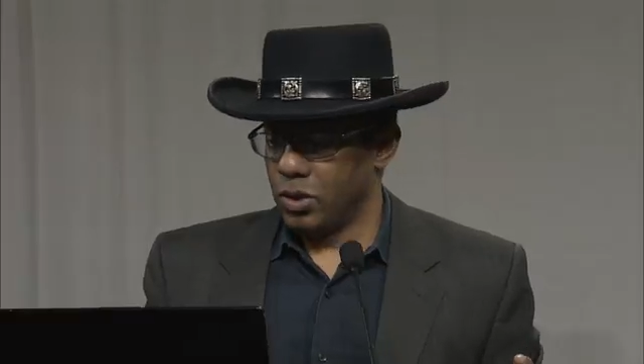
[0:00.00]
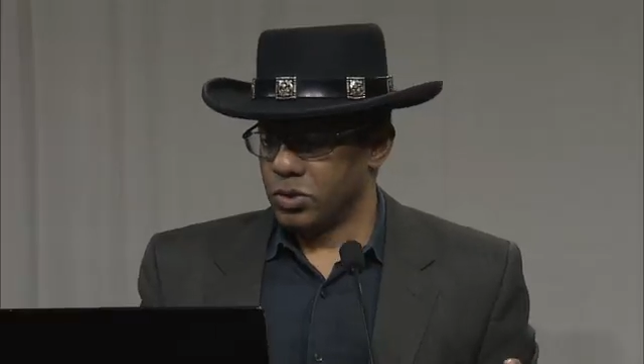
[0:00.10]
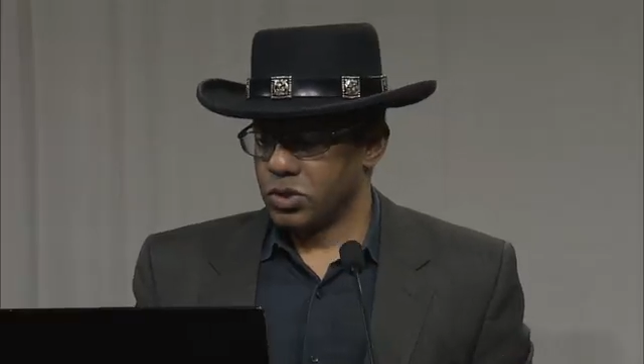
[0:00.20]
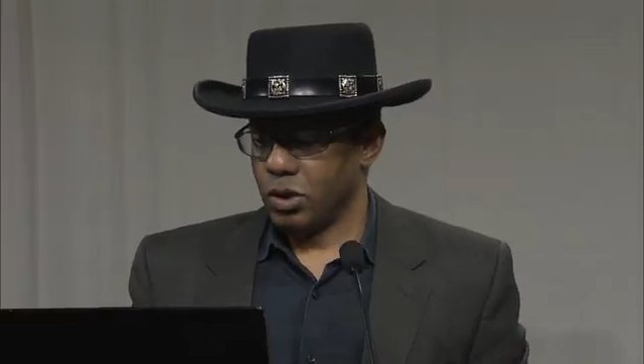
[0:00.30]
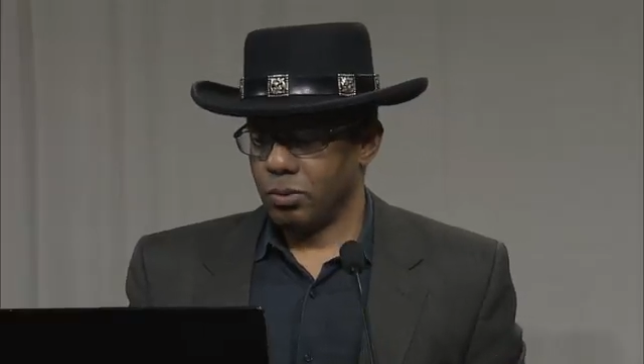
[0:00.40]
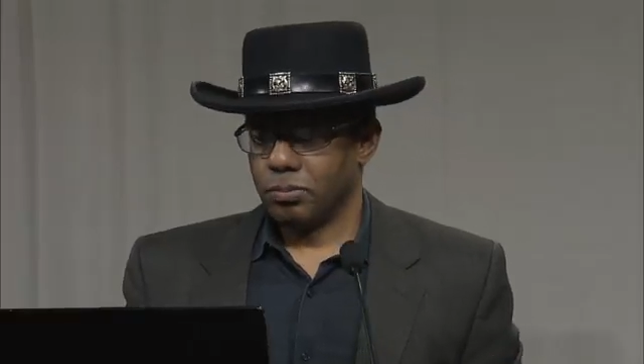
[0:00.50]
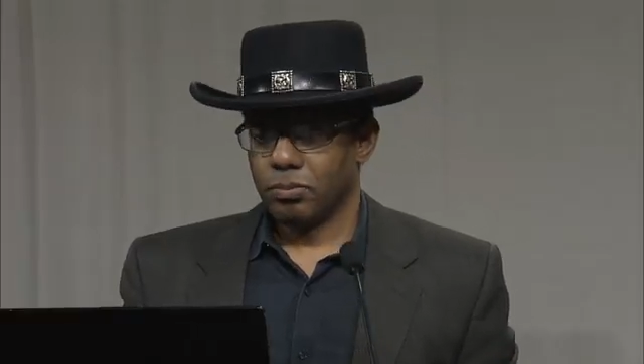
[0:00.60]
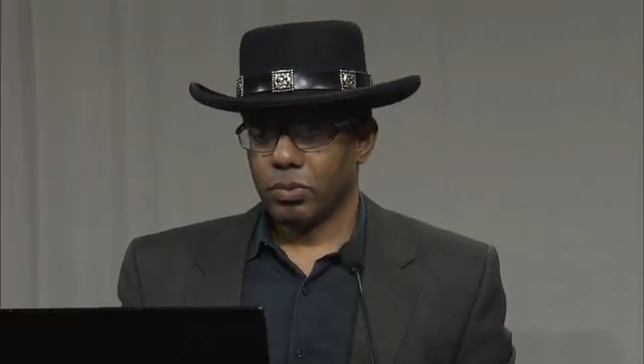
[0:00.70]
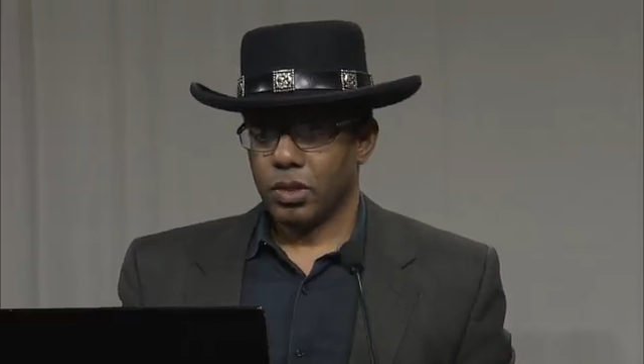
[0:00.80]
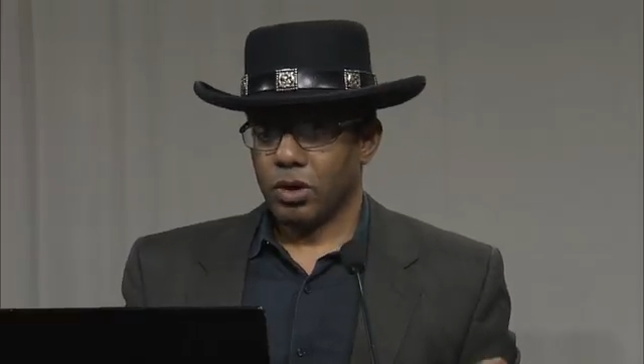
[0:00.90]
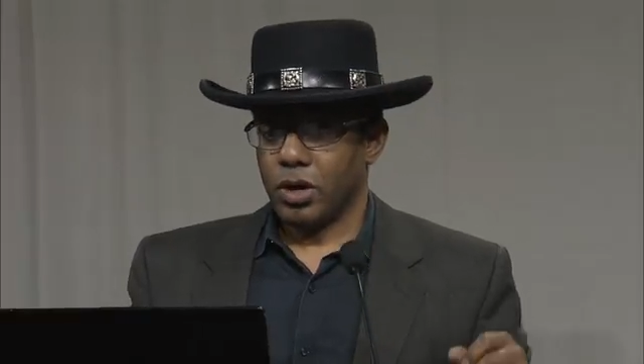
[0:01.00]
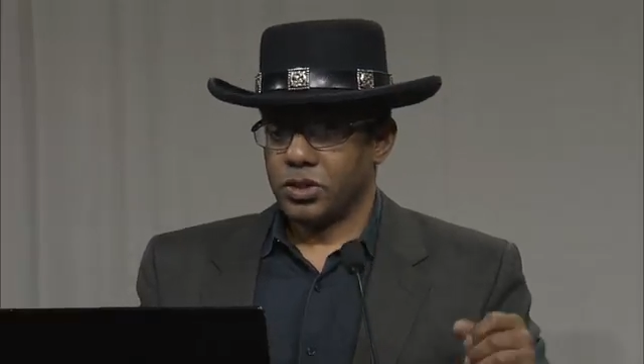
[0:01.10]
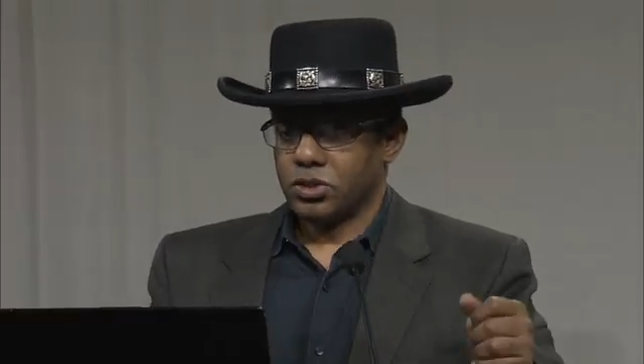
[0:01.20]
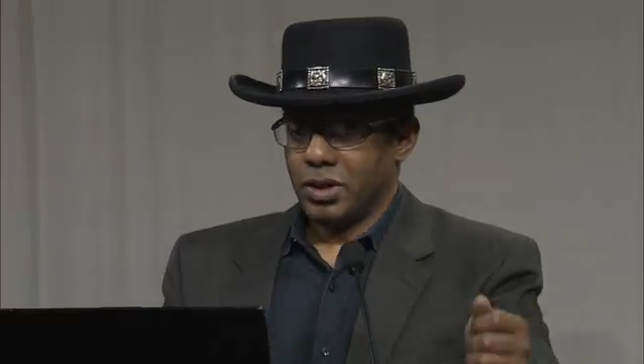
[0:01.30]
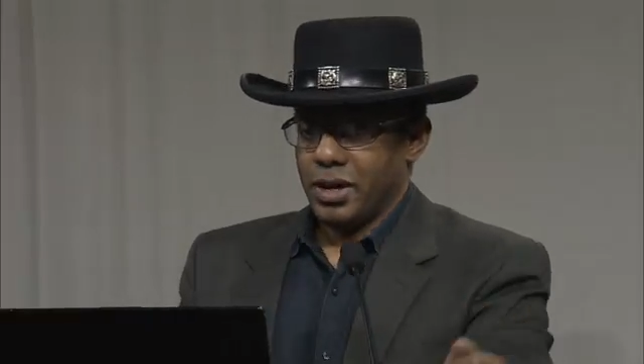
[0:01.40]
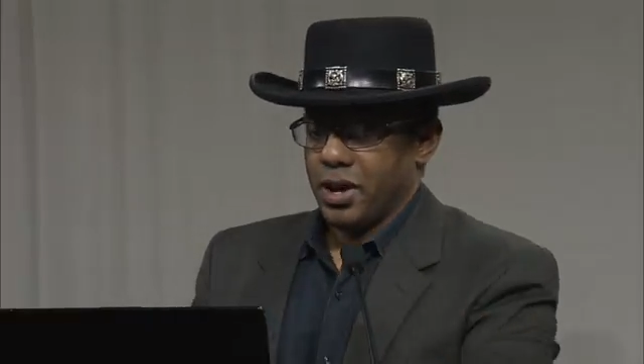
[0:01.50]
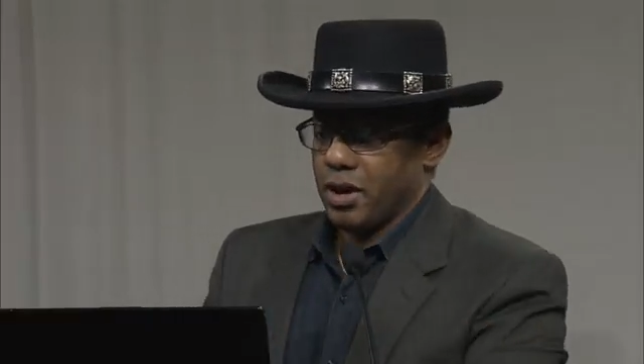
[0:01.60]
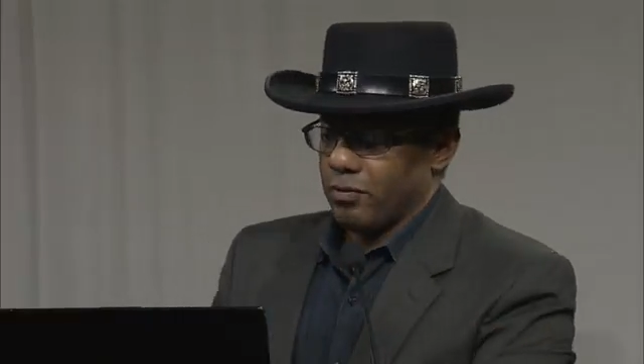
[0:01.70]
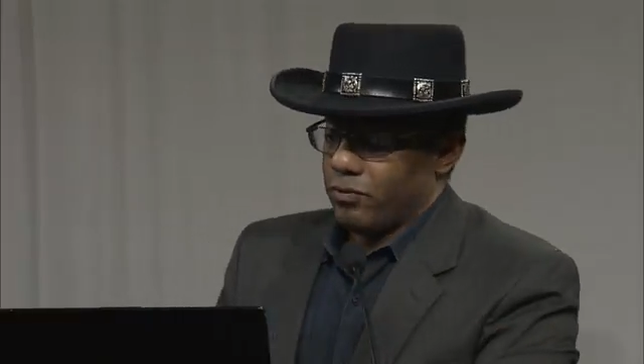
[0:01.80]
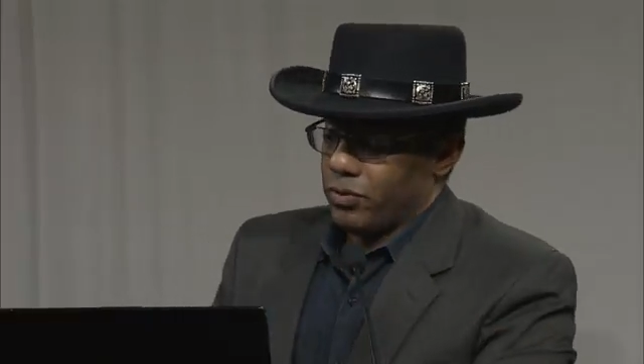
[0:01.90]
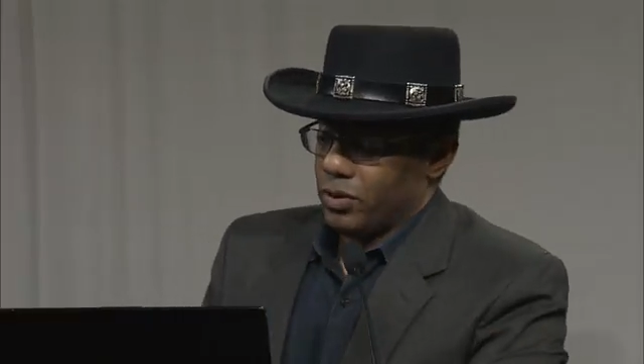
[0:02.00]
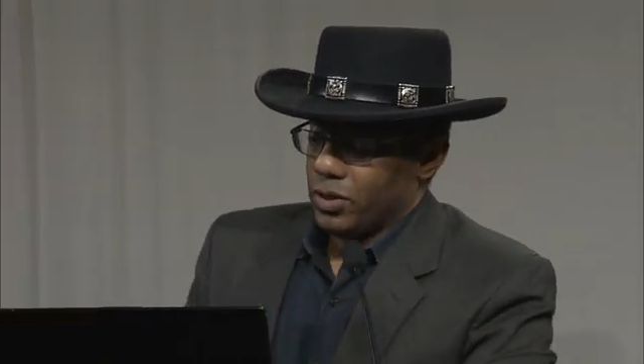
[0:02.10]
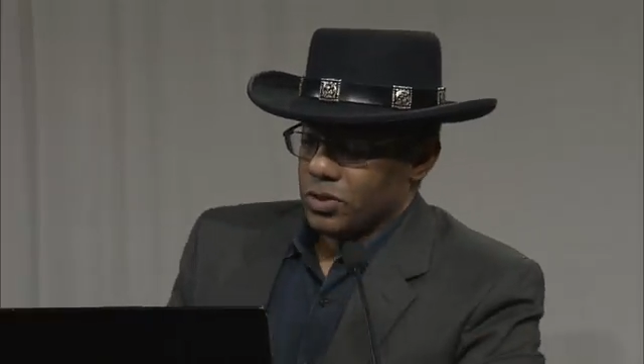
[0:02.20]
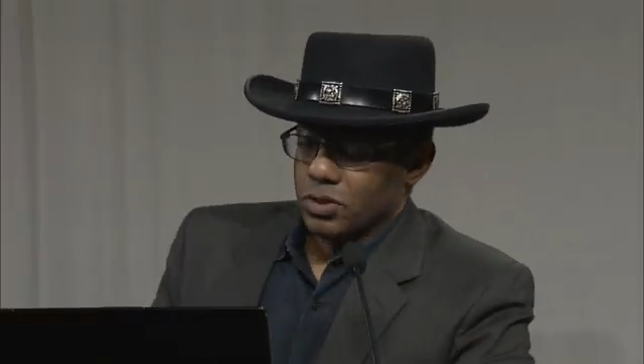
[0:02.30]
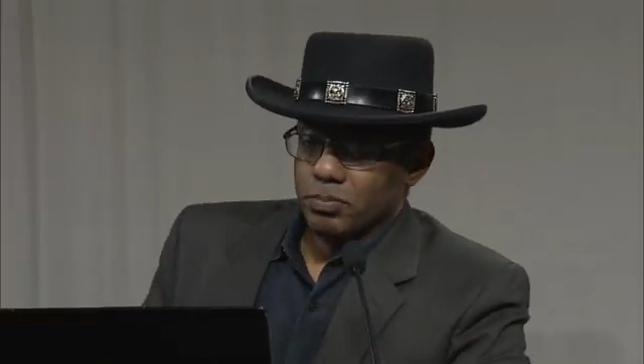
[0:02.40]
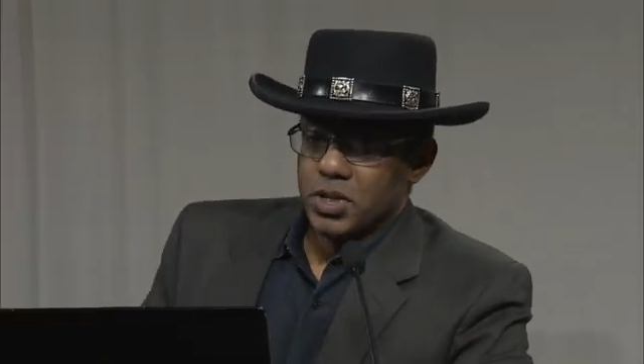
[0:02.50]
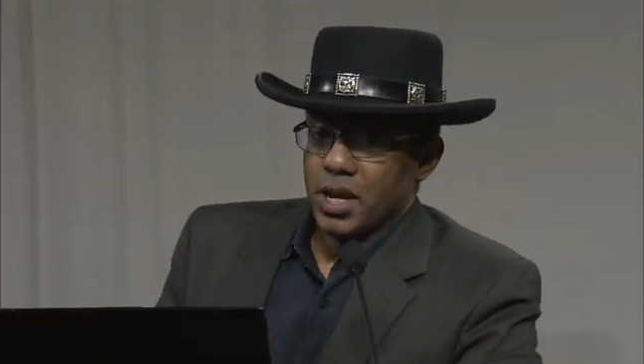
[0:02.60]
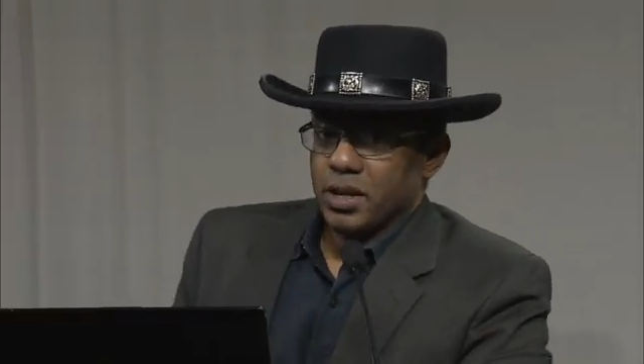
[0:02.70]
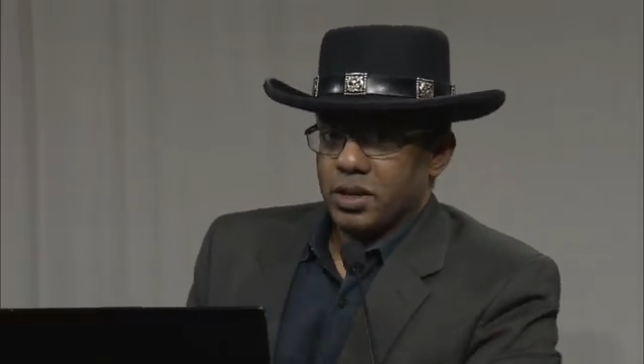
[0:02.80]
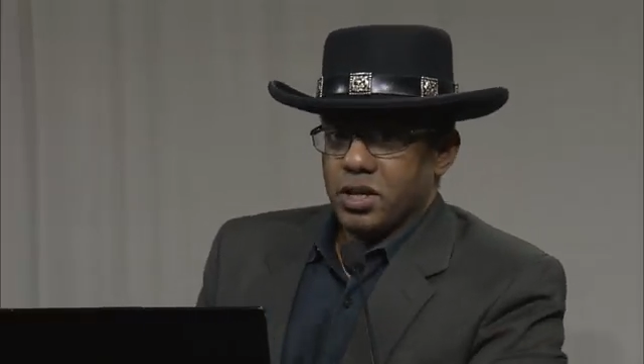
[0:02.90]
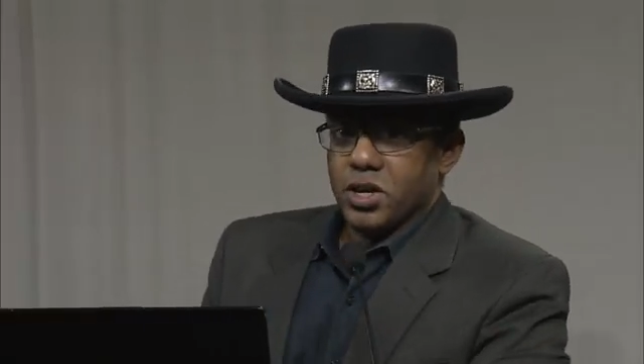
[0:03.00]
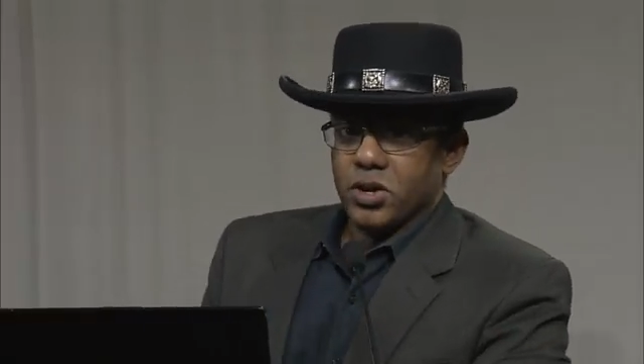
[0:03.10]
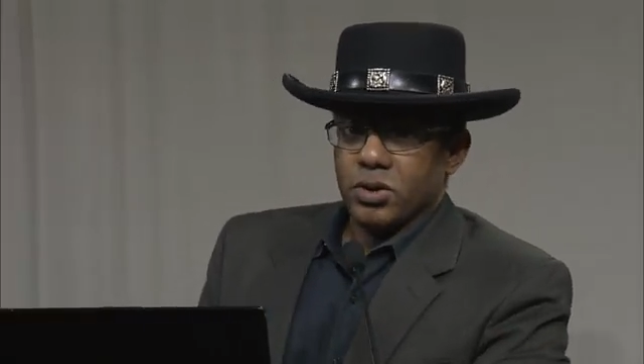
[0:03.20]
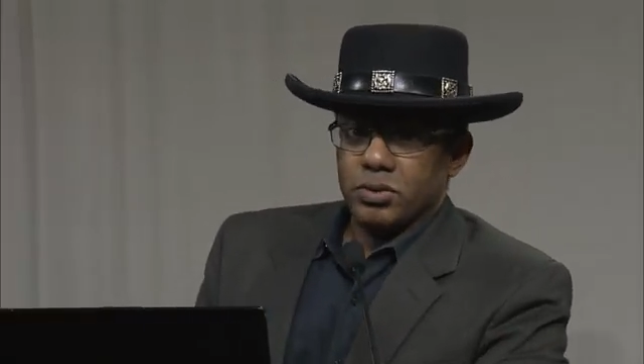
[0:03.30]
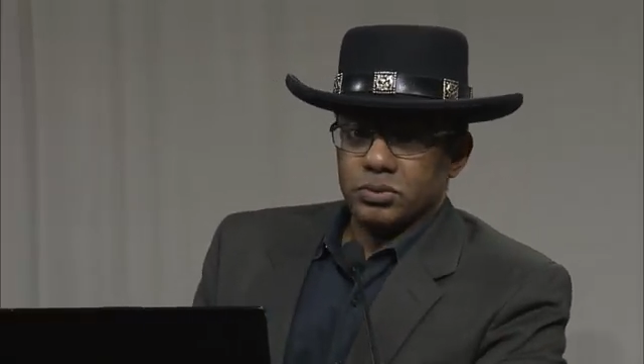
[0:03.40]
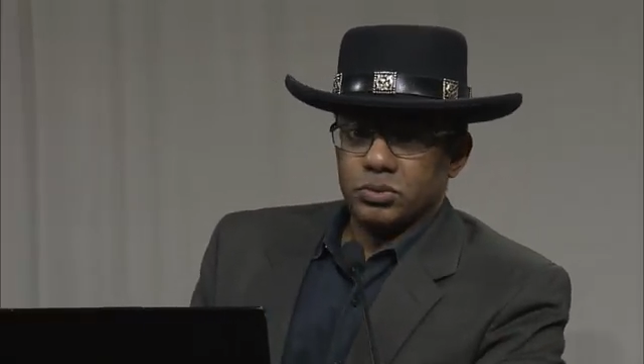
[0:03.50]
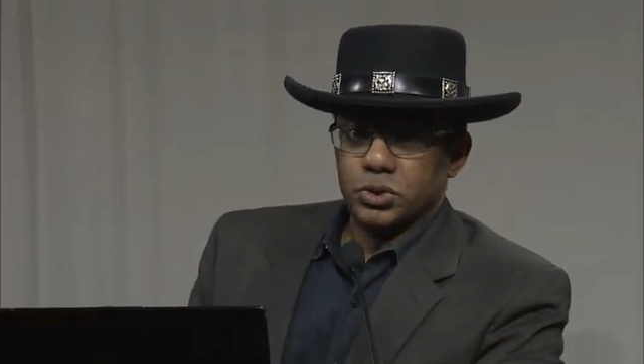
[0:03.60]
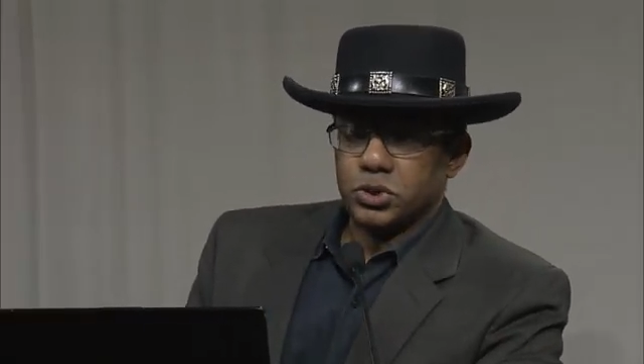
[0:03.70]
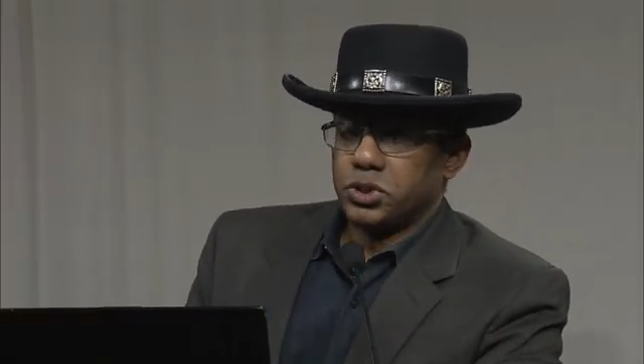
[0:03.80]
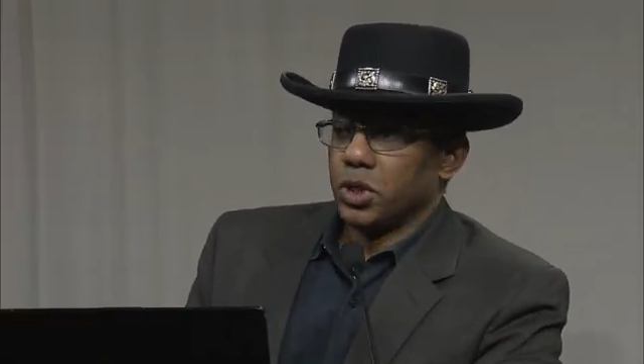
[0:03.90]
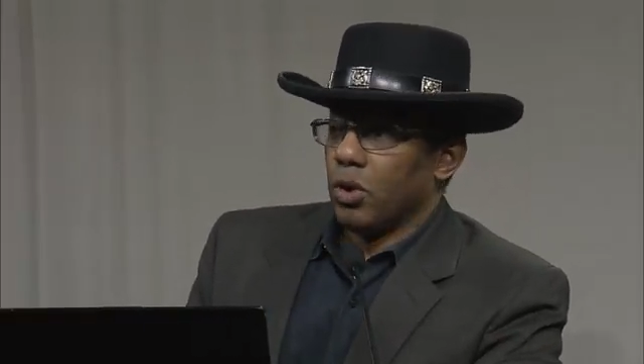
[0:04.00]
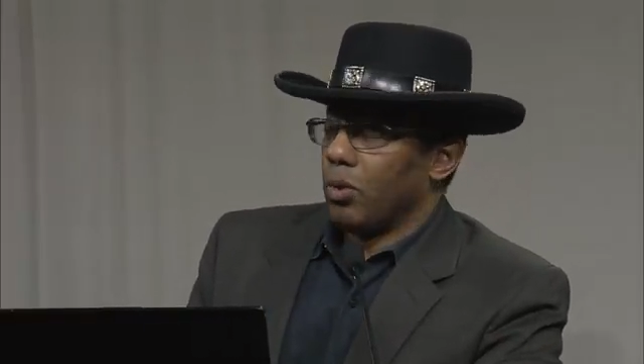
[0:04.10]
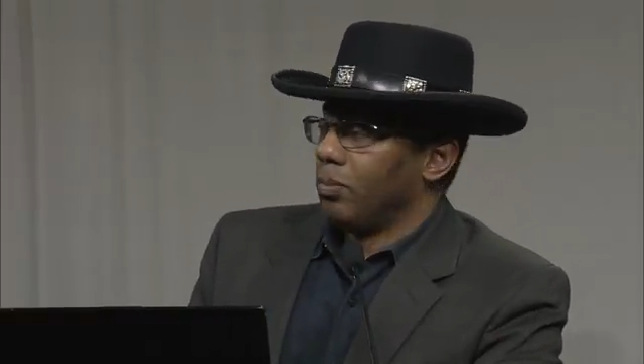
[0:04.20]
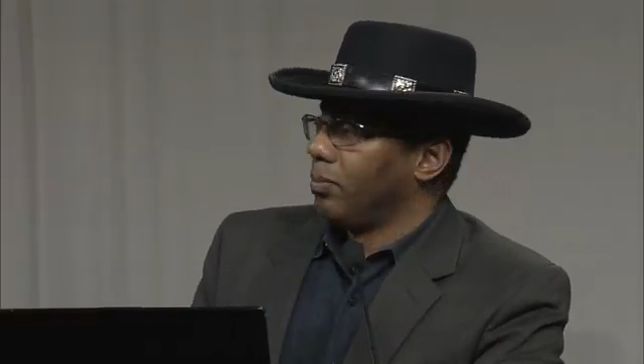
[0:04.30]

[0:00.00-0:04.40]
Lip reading: So, all right, so I have some data here to show.